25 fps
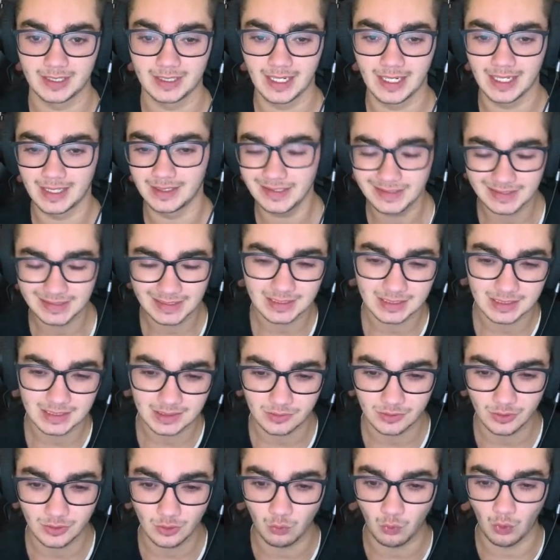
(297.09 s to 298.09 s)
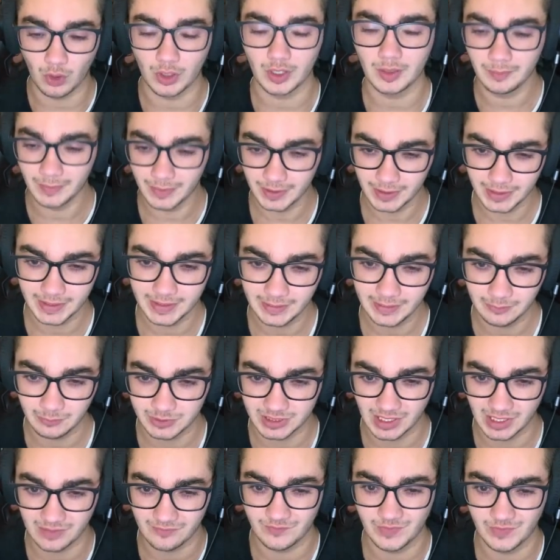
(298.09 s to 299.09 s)
and this is the one ability which
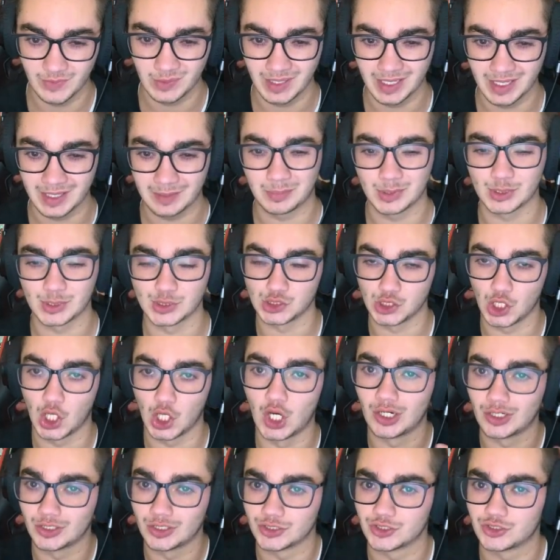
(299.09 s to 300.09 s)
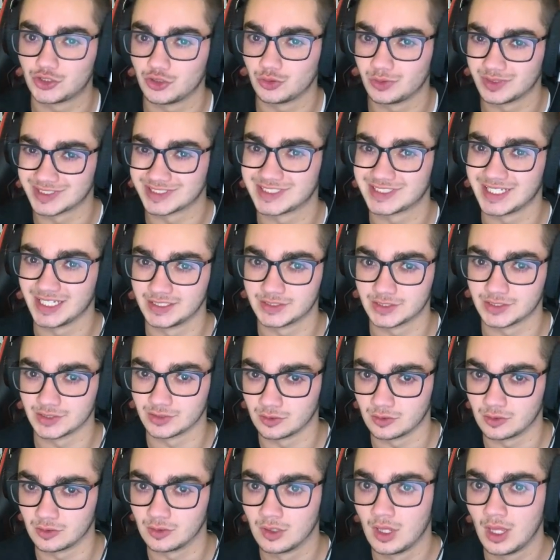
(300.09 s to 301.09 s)
I feel like belongs to a
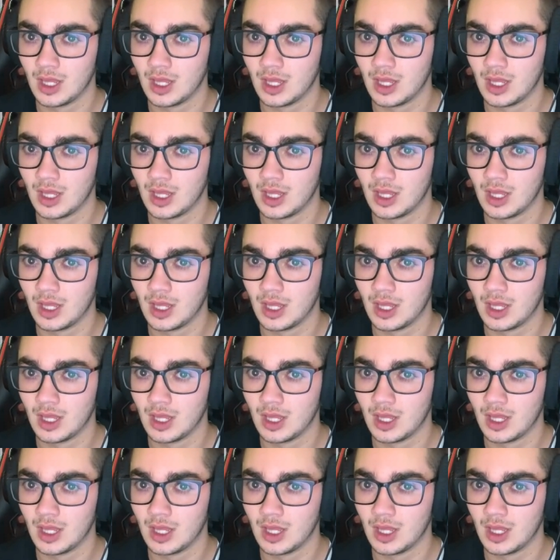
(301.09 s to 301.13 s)
Sentinel.